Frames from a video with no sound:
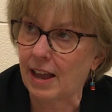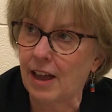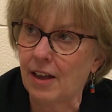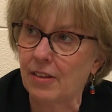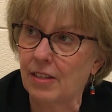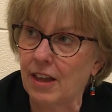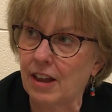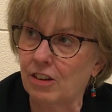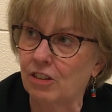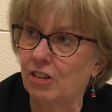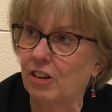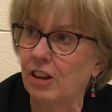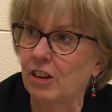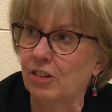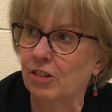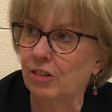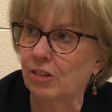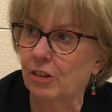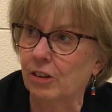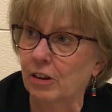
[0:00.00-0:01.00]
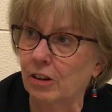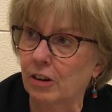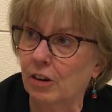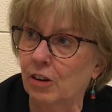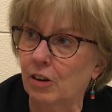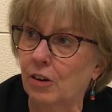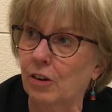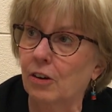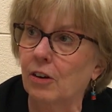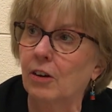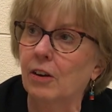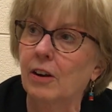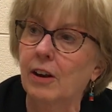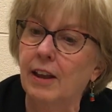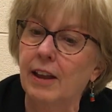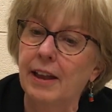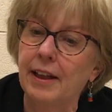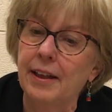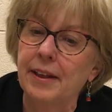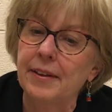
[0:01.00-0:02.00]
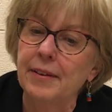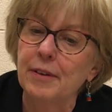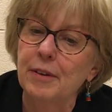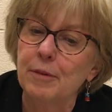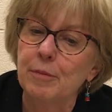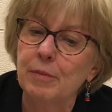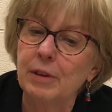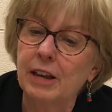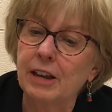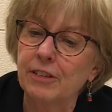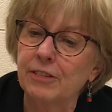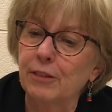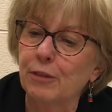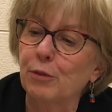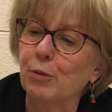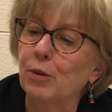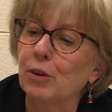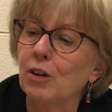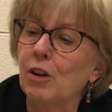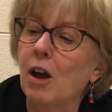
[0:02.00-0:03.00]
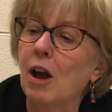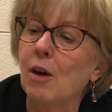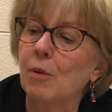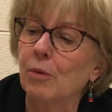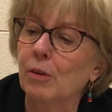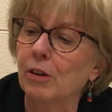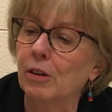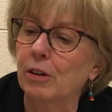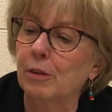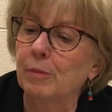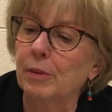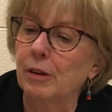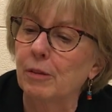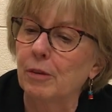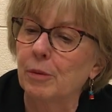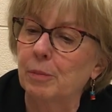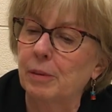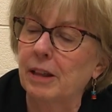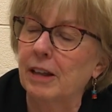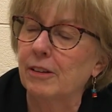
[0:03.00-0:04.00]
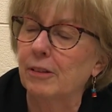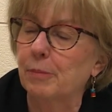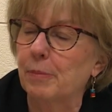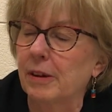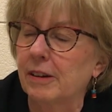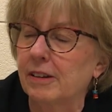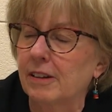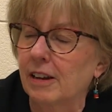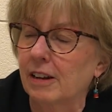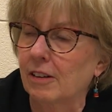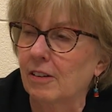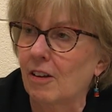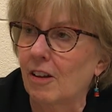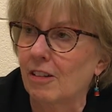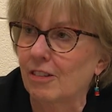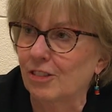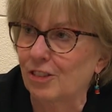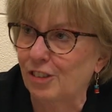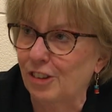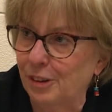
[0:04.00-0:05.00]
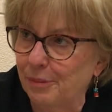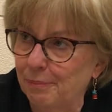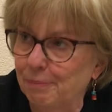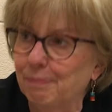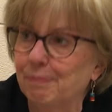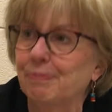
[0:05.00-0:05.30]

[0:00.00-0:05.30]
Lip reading: how that change is going to occur? Because if we're not, we're going to be replaced by technology.